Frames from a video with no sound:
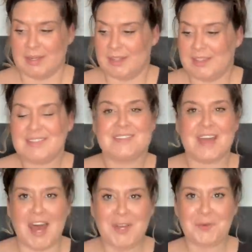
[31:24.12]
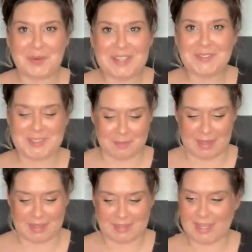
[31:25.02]
This is unreal to
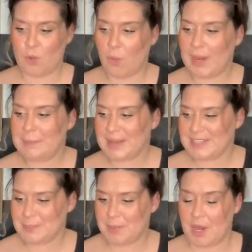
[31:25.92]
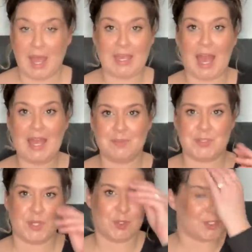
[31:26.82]
me. Like, what am I supposed... I, I am
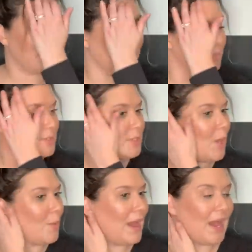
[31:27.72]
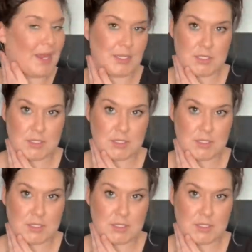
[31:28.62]
so sorry. I'm so mad.